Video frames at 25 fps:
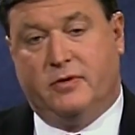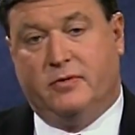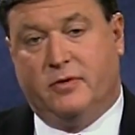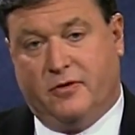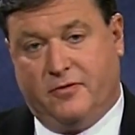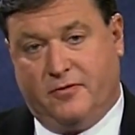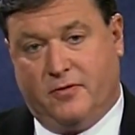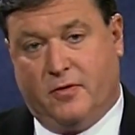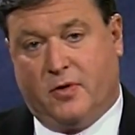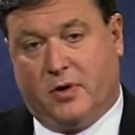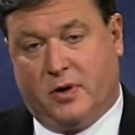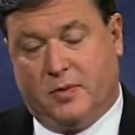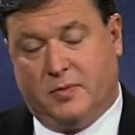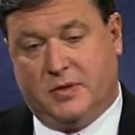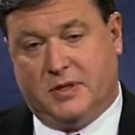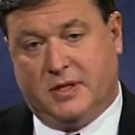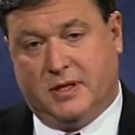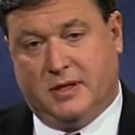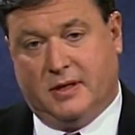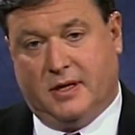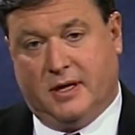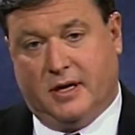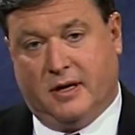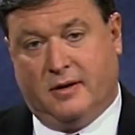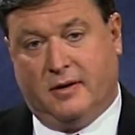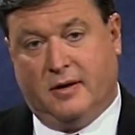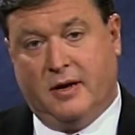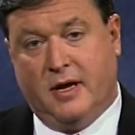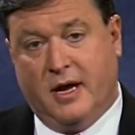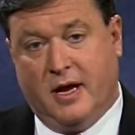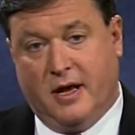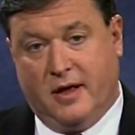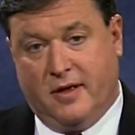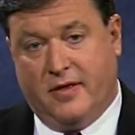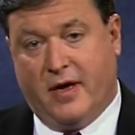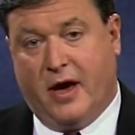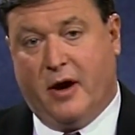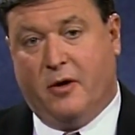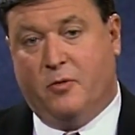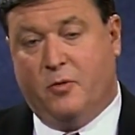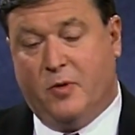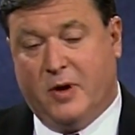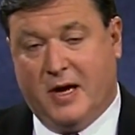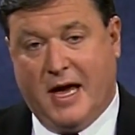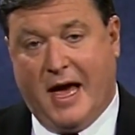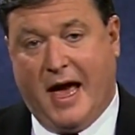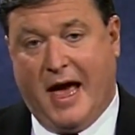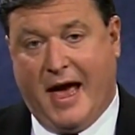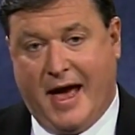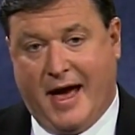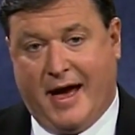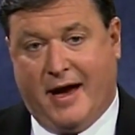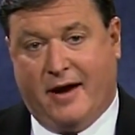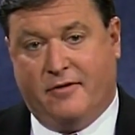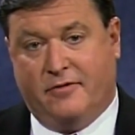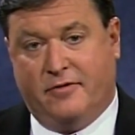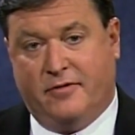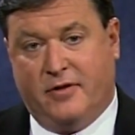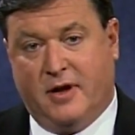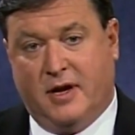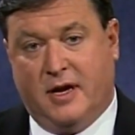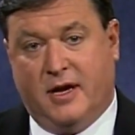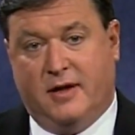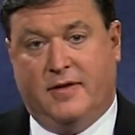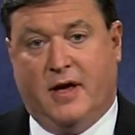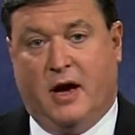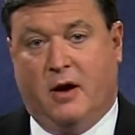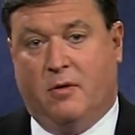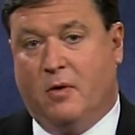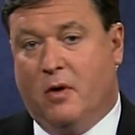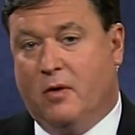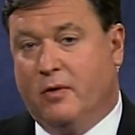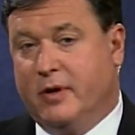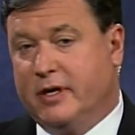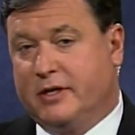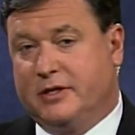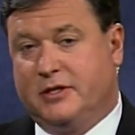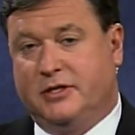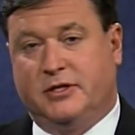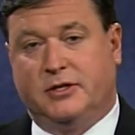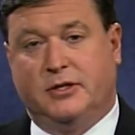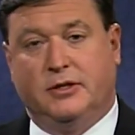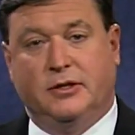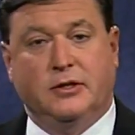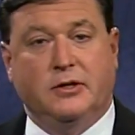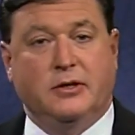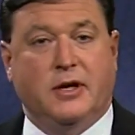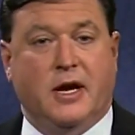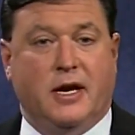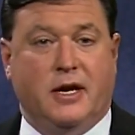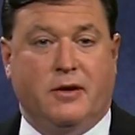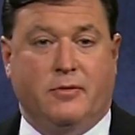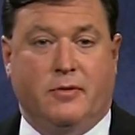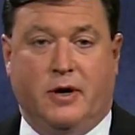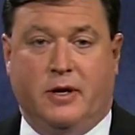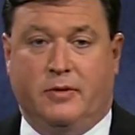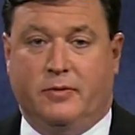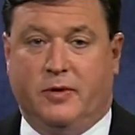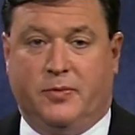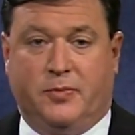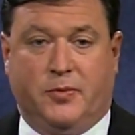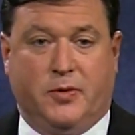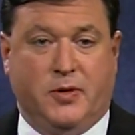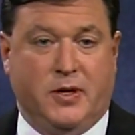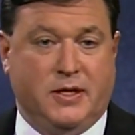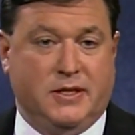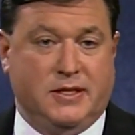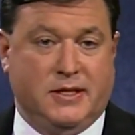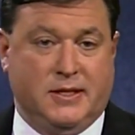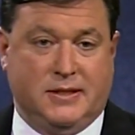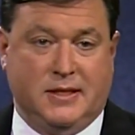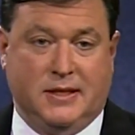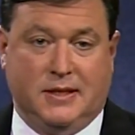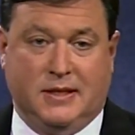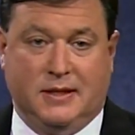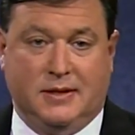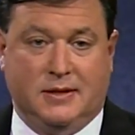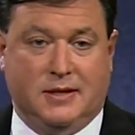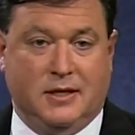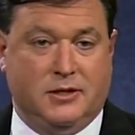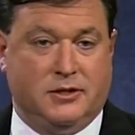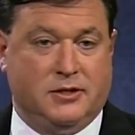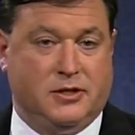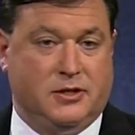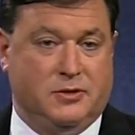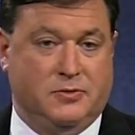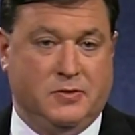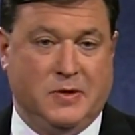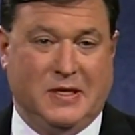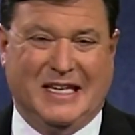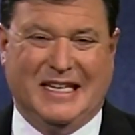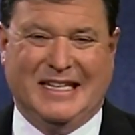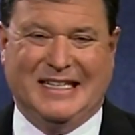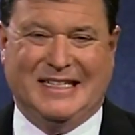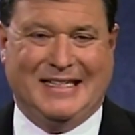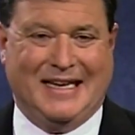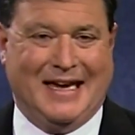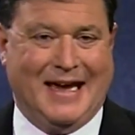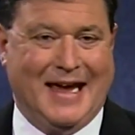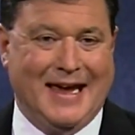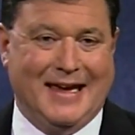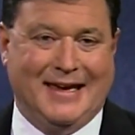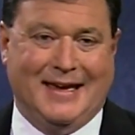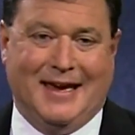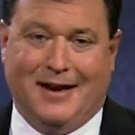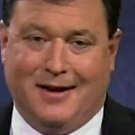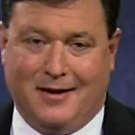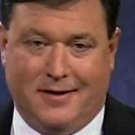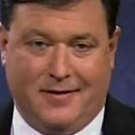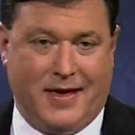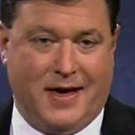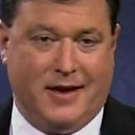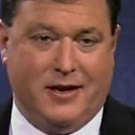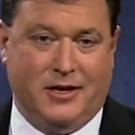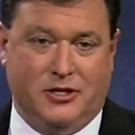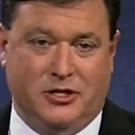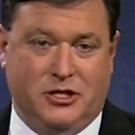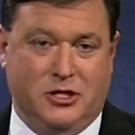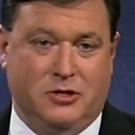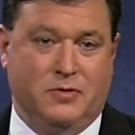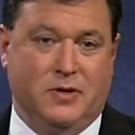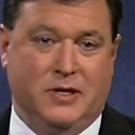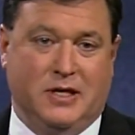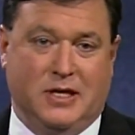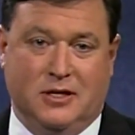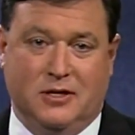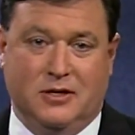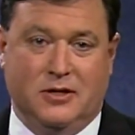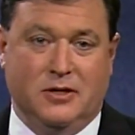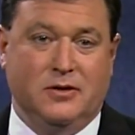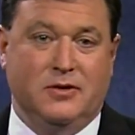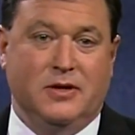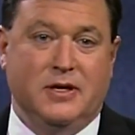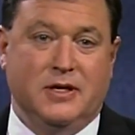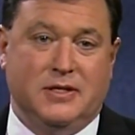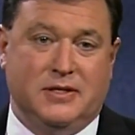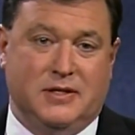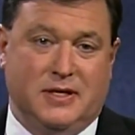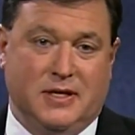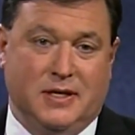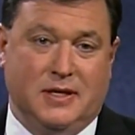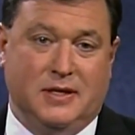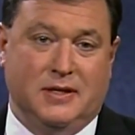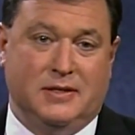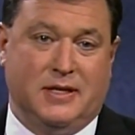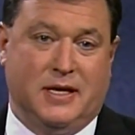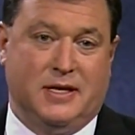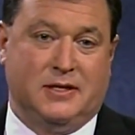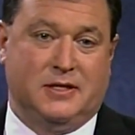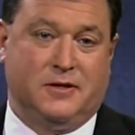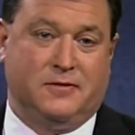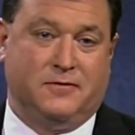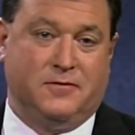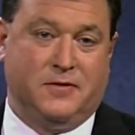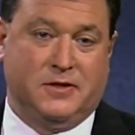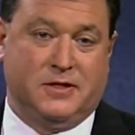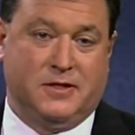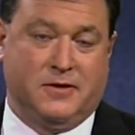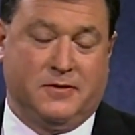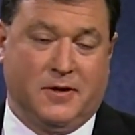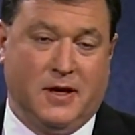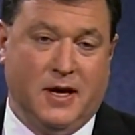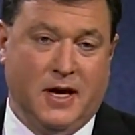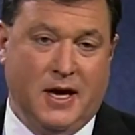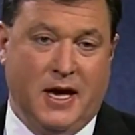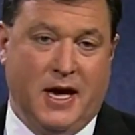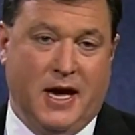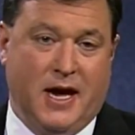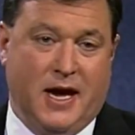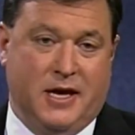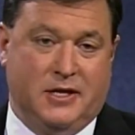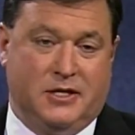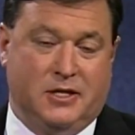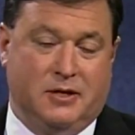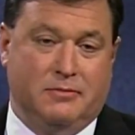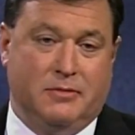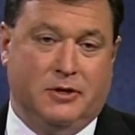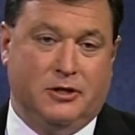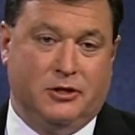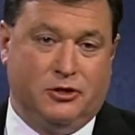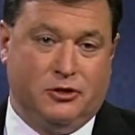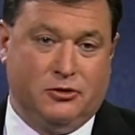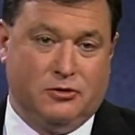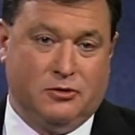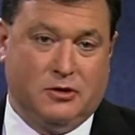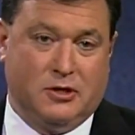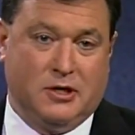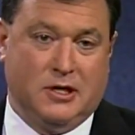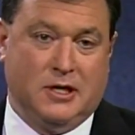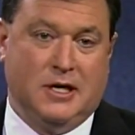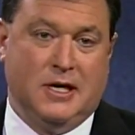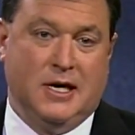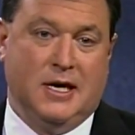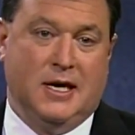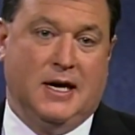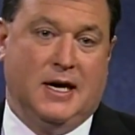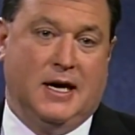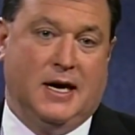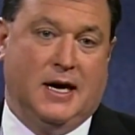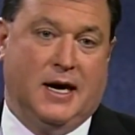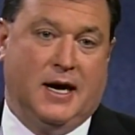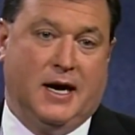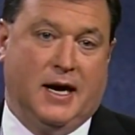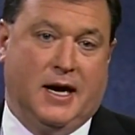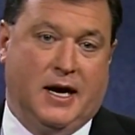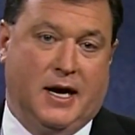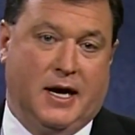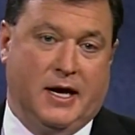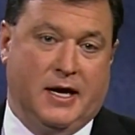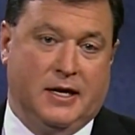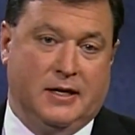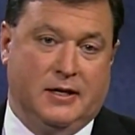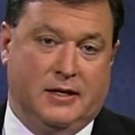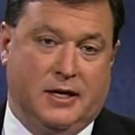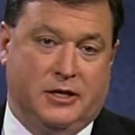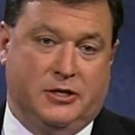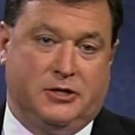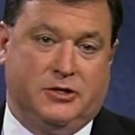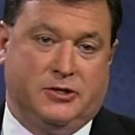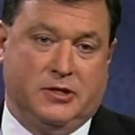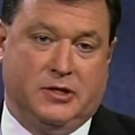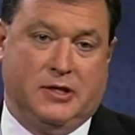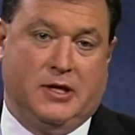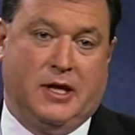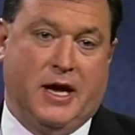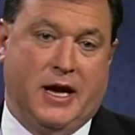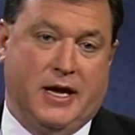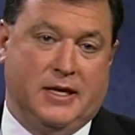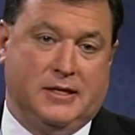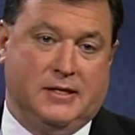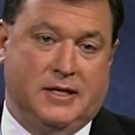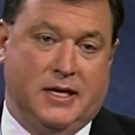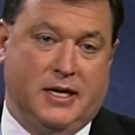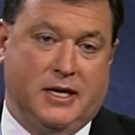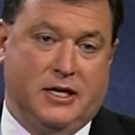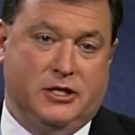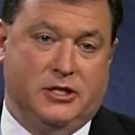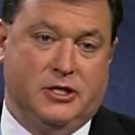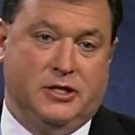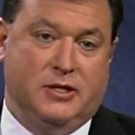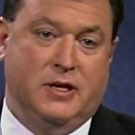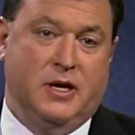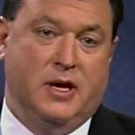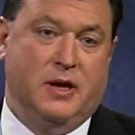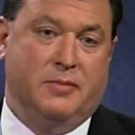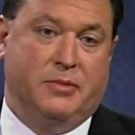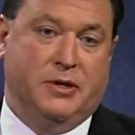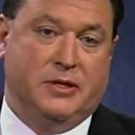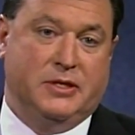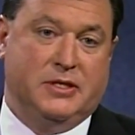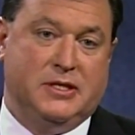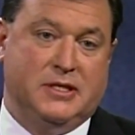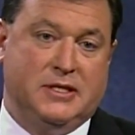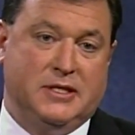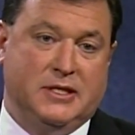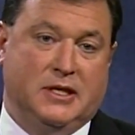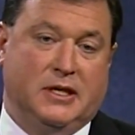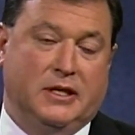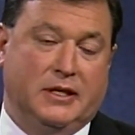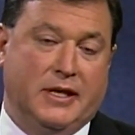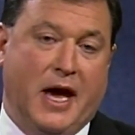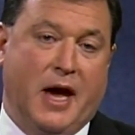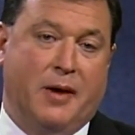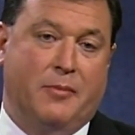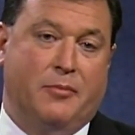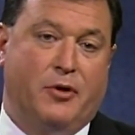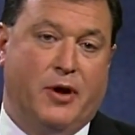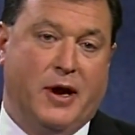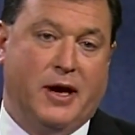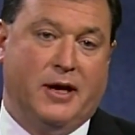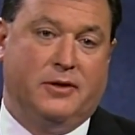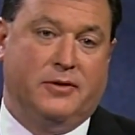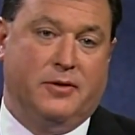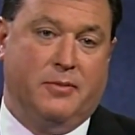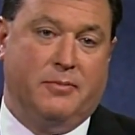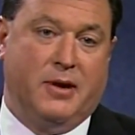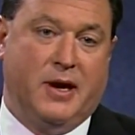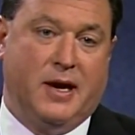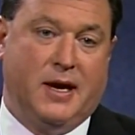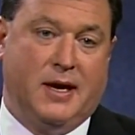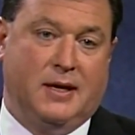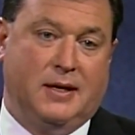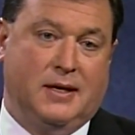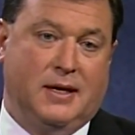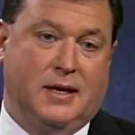reforms in there that we have that won't exclude anyone with pre-existing conditions. We can take care of that issue. We can do these things as a mature, industrialized nation, but still not break the bank